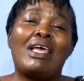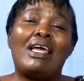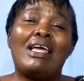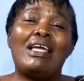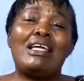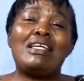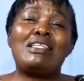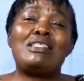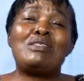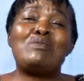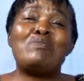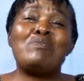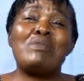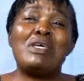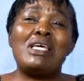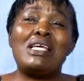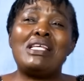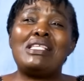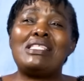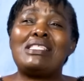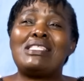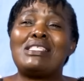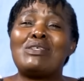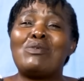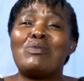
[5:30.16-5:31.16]
it
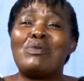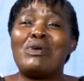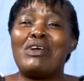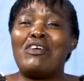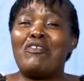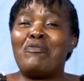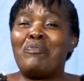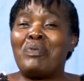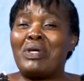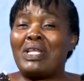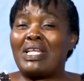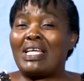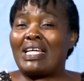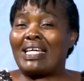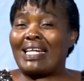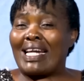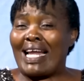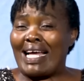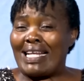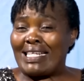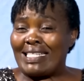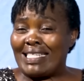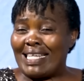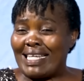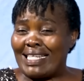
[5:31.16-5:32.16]
means we have been
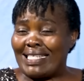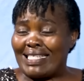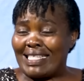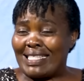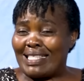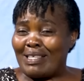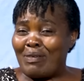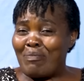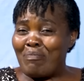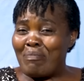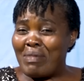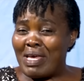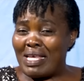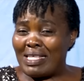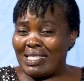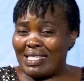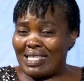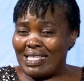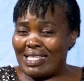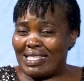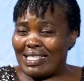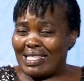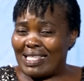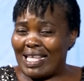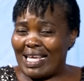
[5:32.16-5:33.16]
granted the
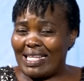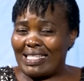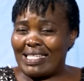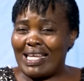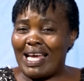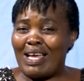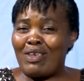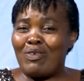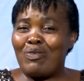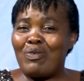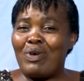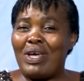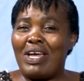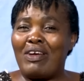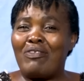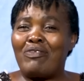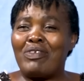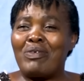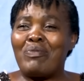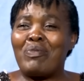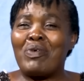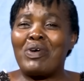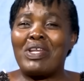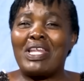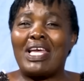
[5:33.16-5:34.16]
mercies that are new every
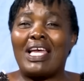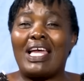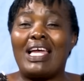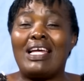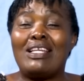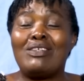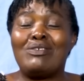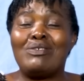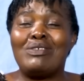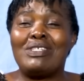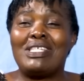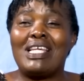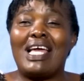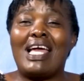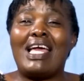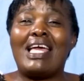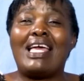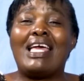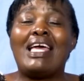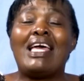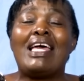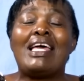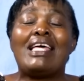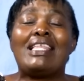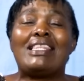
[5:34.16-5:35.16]
morning. And today,
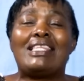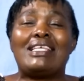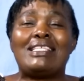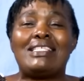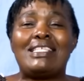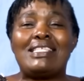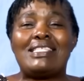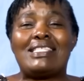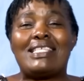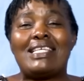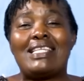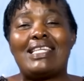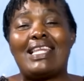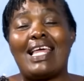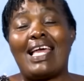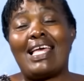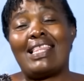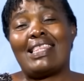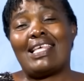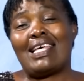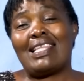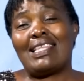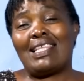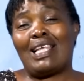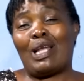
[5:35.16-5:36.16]
this is the day
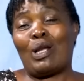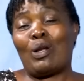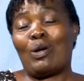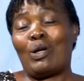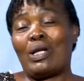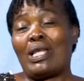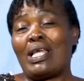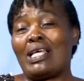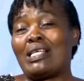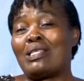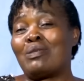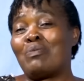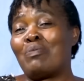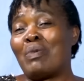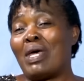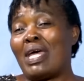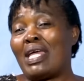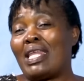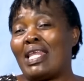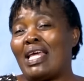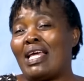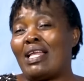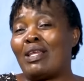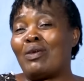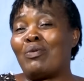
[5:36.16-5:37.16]
that the Lord has made,
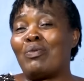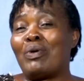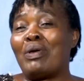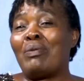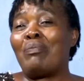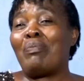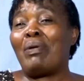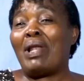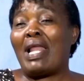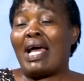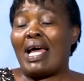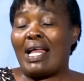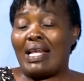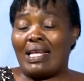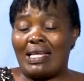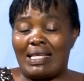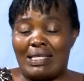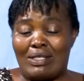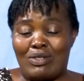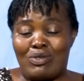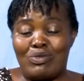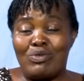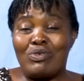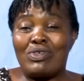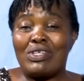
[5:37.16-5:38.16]
and we plan
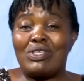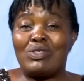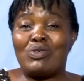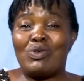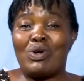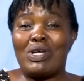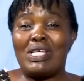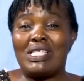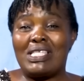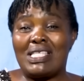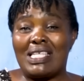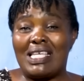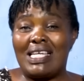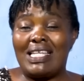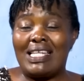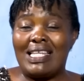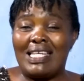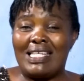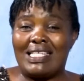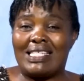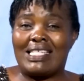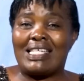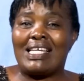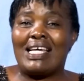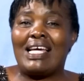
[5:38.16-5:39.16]
to rejoice in
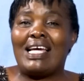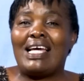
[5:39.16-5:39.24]
it.